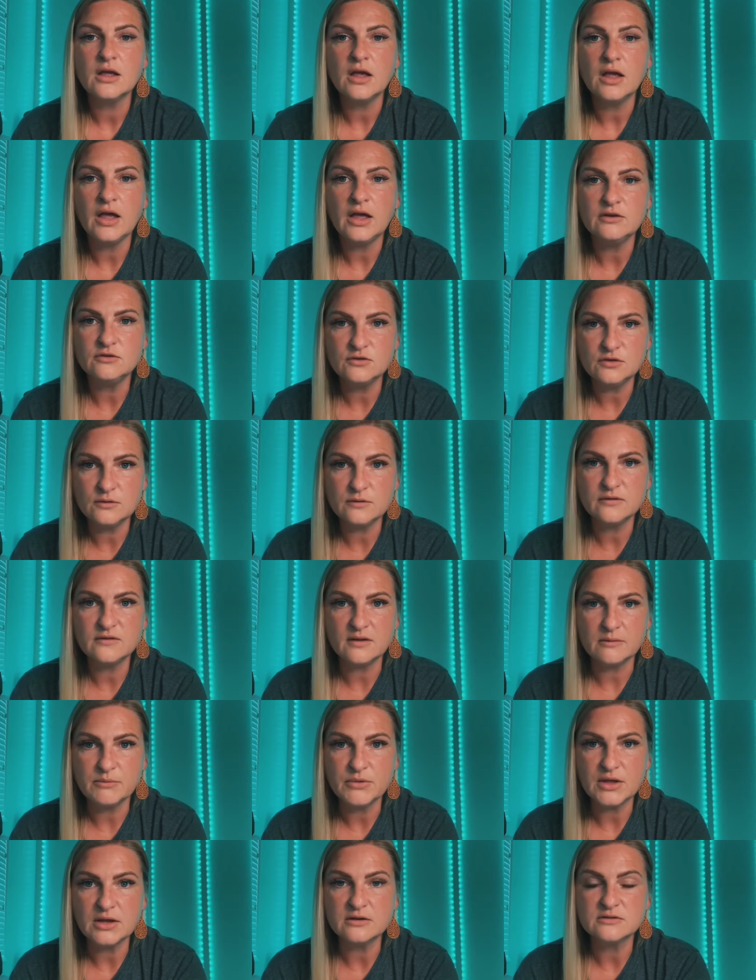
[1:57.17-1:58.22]
and do
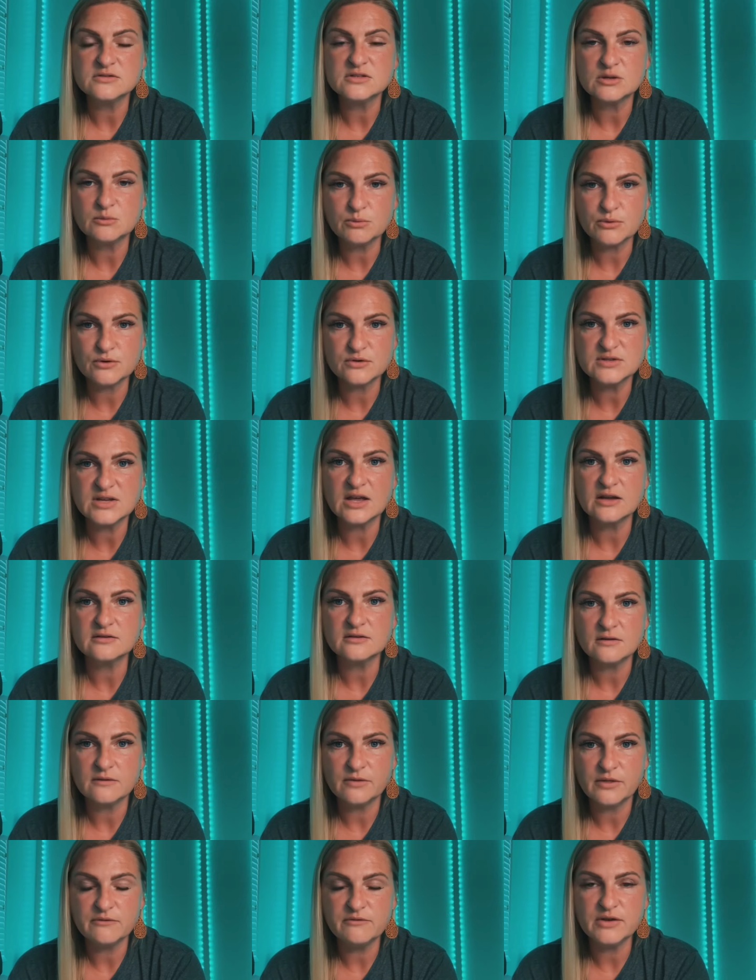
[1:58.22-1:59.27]
something to protect
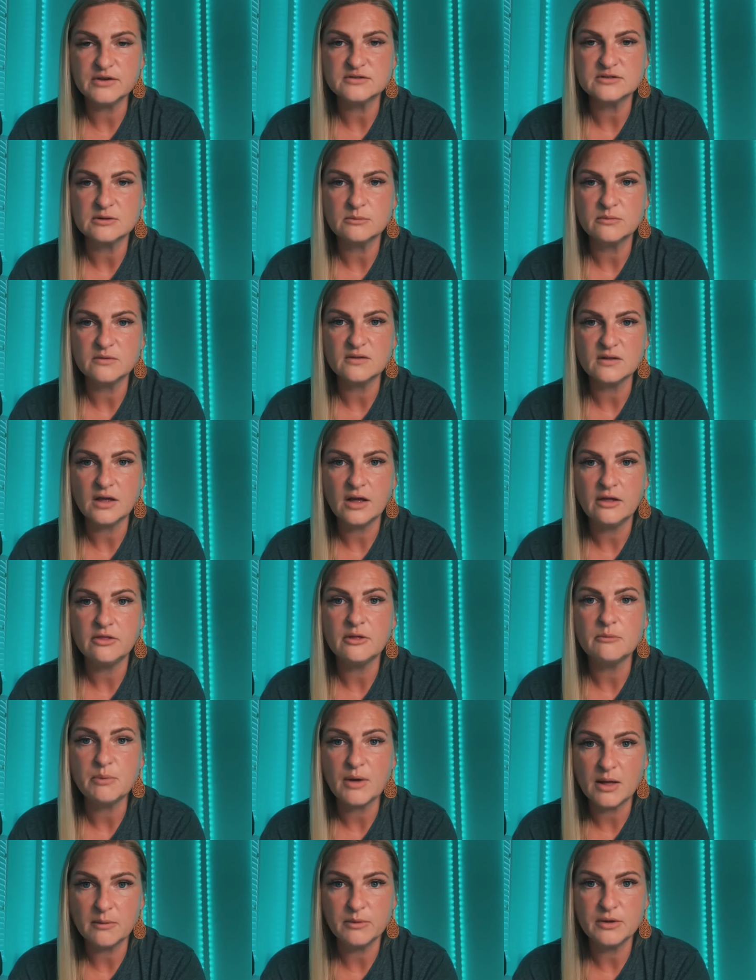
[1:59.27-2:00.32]
the victims and the
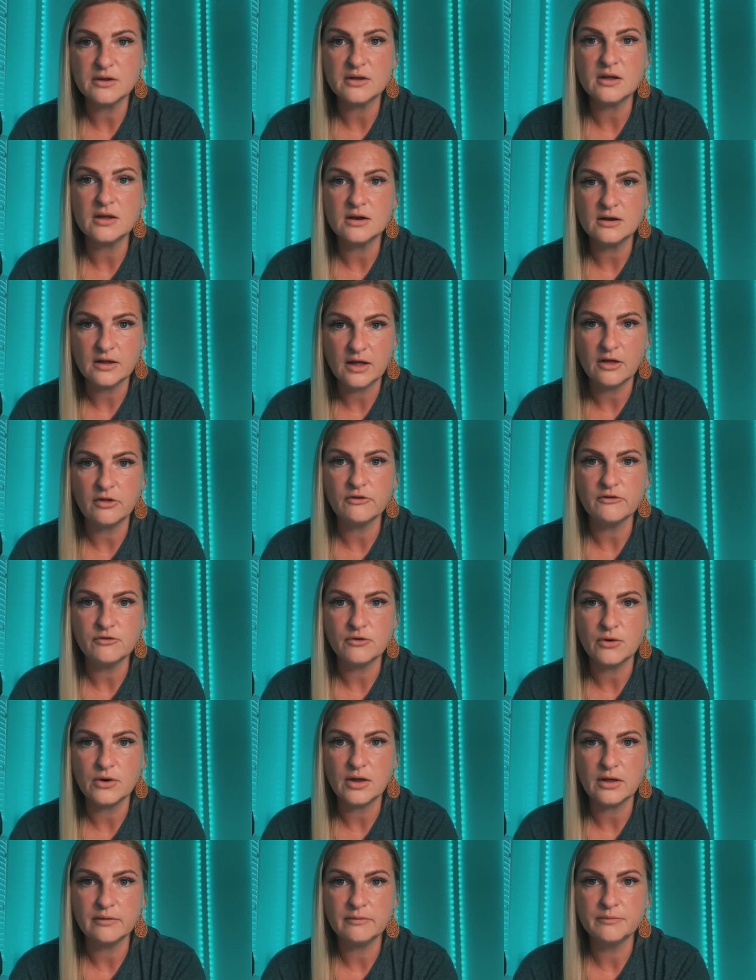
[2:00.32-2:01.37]
public in
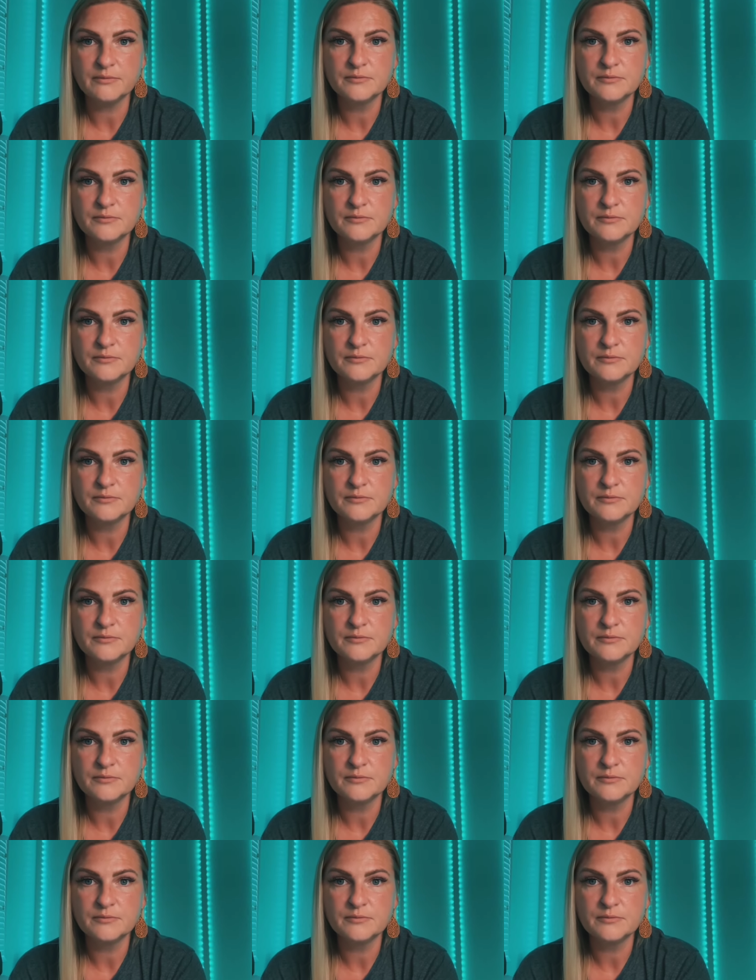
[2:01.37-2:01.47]
California.